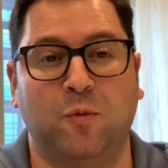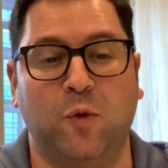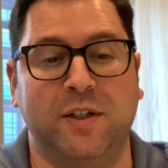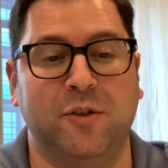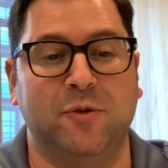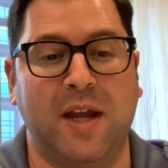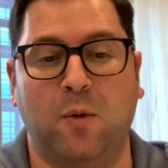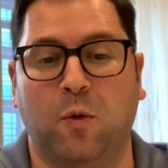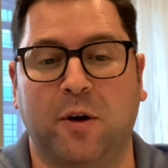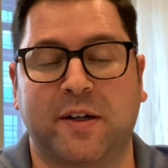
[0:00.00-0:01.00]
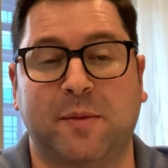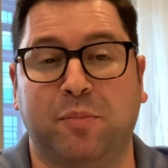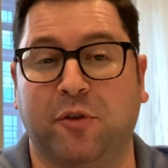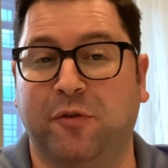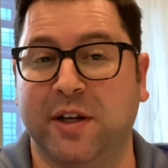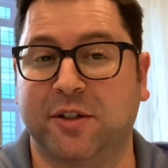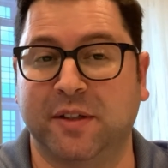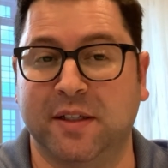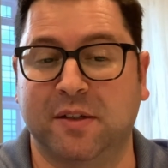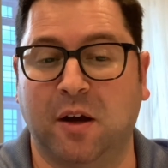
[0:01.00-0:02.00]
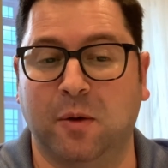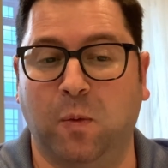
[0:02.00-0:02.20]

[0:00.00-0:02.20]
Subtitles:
We do networks, professionally installed